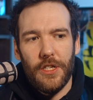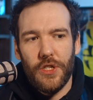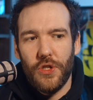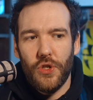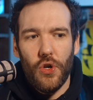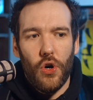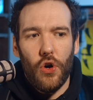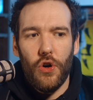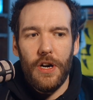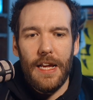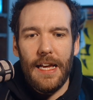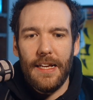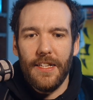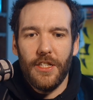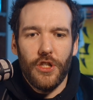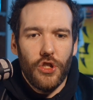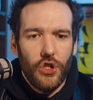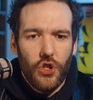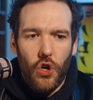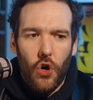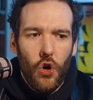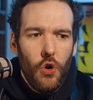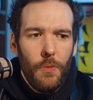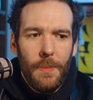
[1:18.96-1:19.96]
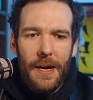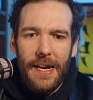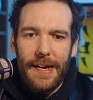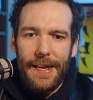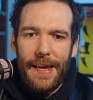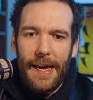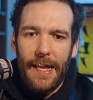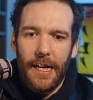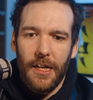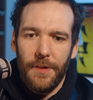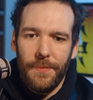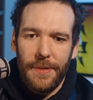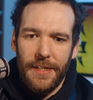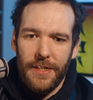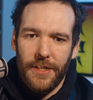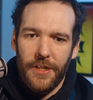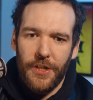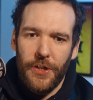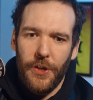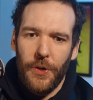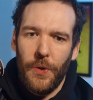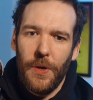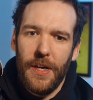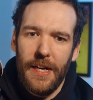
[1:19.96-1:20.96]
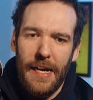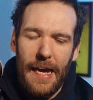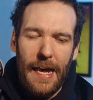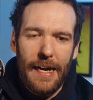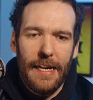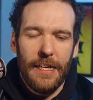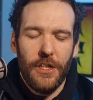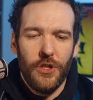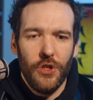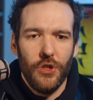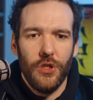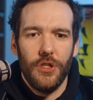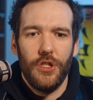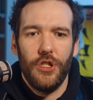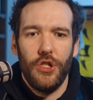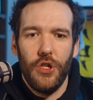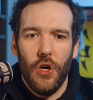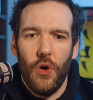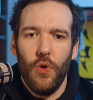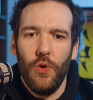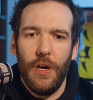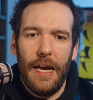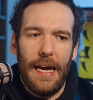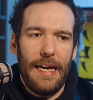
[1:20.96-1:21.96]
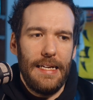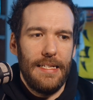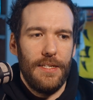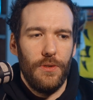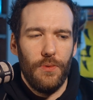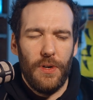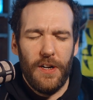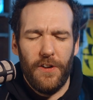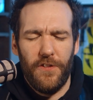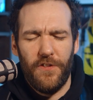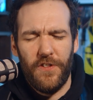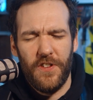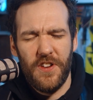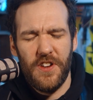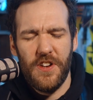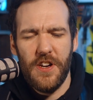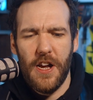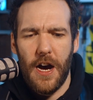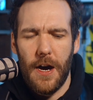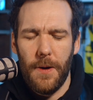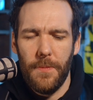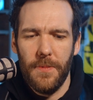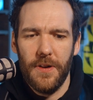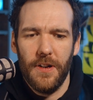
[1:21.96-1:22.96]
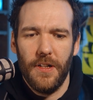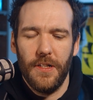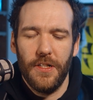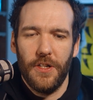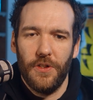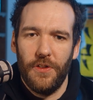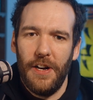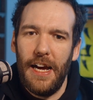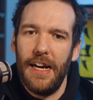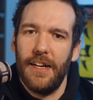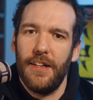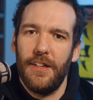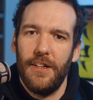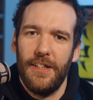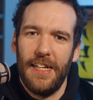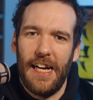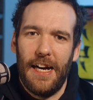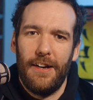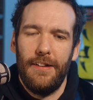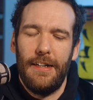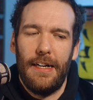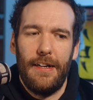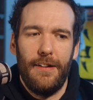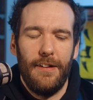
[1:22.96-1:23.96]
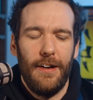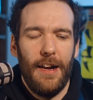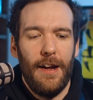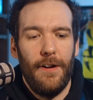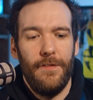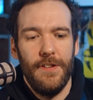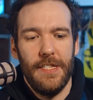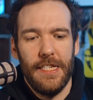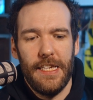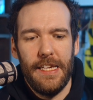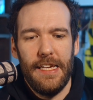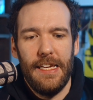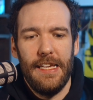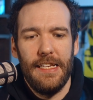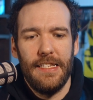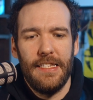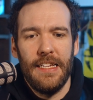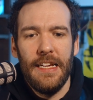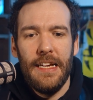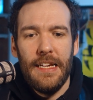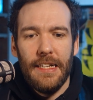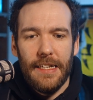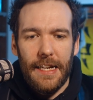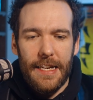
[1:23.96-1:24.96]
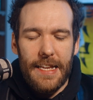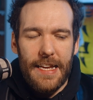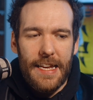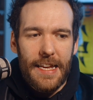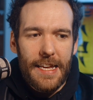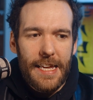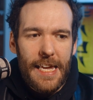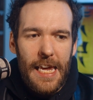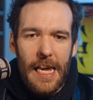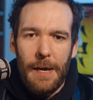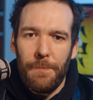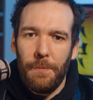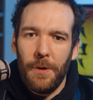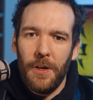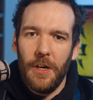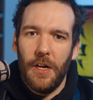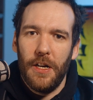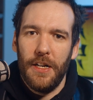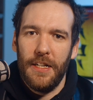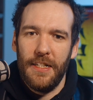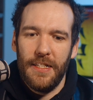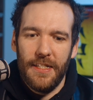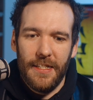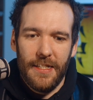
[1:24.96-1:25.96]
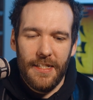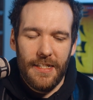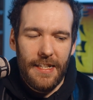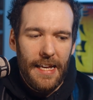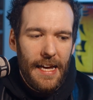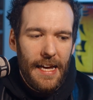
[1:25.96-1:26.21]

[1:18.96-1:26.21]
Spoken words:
The story has so many elements to it and it just showcases what a phenomenal director Darren Aronofsky is, that he can keep an audience's